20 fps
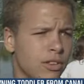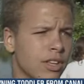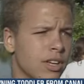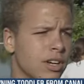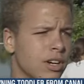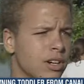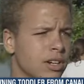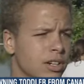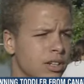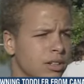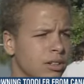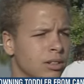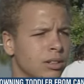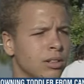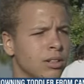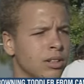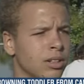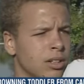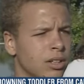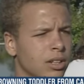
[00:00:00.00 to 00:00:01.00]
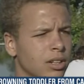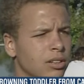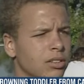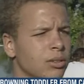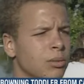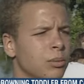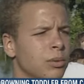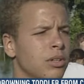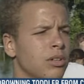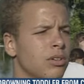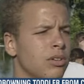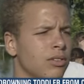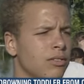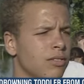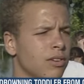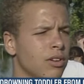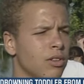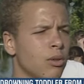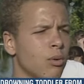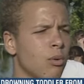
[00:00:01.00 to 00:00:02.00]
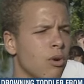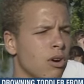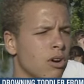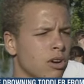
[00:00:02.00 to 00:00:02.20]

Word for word: over there, and next thing we know, he fell in the